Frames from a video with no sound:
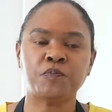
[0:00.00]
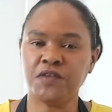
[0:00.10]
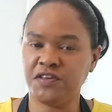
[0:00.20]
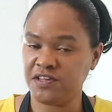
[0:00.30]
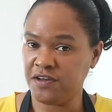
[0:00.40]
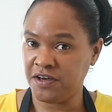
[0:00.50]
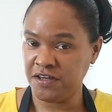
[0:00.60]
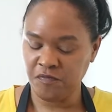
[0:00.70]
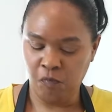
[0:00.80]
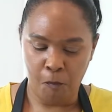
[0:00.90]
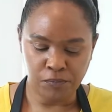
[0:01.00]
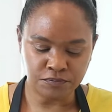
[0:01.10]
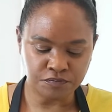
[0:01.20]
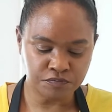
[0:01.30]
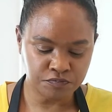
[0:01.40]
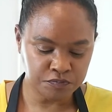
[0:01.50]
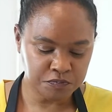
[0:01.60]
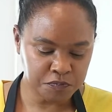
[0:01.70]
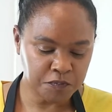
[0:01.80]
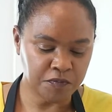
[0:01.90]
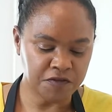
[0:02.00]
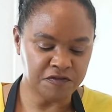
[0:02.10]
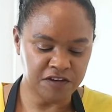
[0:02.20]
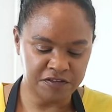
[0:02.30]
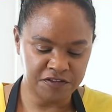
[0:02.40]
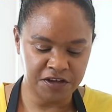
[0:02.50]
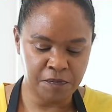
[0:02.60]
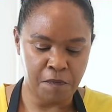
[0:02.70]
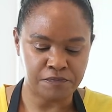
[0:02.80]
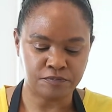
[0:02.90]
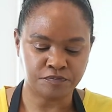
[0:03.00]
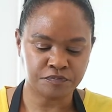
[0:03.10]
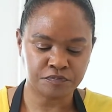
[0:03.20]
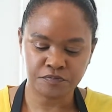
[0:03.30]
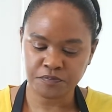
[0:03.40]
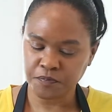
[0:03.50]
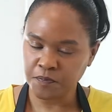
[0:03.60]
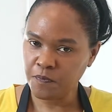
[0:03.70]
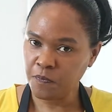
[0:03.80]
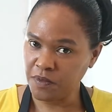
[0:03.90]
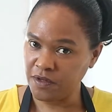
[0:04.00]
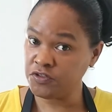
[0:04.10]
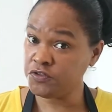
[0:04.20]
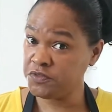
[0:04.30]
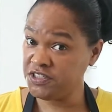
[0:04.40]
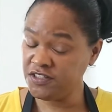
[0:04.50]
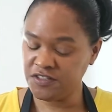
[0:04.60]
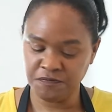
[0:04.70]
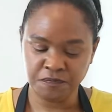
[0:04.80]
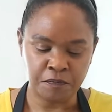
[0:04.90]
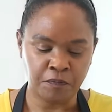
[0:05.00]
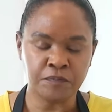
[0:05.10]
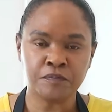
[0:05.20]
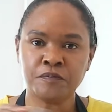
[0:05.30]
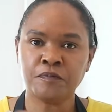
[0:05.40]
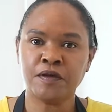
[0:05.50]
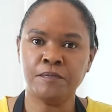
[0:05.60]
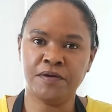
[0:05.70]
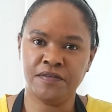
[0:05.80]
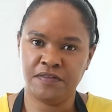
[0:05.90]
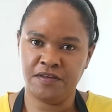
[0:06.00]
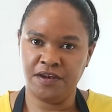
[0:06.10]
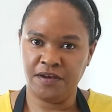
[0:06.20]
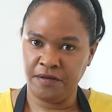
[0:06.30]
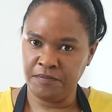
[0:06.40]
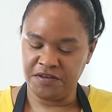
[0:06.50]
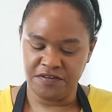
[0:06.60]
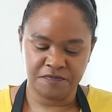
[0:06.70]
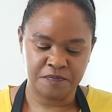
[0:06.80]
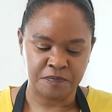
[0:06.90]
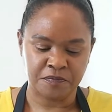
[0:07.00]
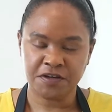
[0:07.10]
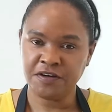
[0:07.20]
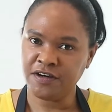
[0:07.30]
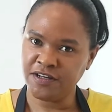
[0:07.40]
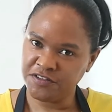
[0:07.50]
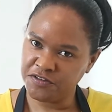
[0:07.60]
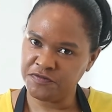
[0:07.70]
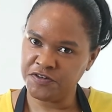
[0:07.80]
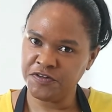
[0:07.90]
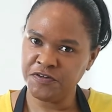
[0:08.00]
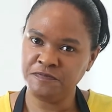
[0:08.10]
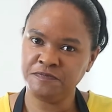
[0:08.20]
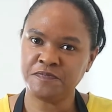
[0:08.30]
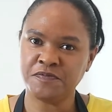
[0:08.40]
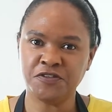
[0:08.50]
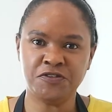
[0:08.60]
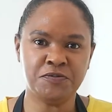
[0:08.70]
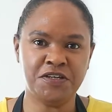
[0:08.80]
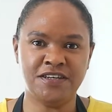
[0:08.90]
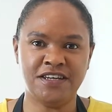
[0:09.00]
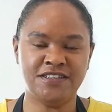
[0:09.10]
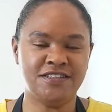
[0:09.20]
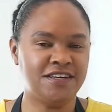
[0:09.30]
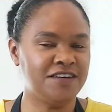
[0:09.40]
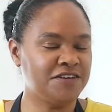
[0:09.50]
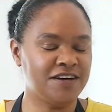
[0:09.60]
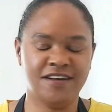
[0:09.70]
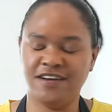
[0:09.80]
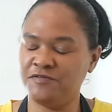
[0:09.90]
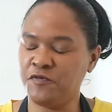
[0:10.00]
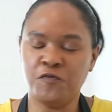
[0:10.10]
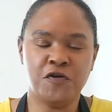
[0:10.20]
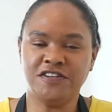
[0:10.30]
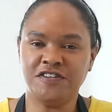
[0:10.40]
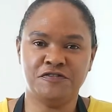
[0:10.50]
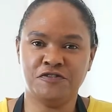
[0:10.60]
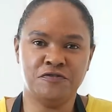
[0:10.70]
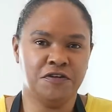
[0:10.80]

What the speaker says: It's light, fluffy, sweet, but the lemon cuts through the sweetness to give it a wonderful,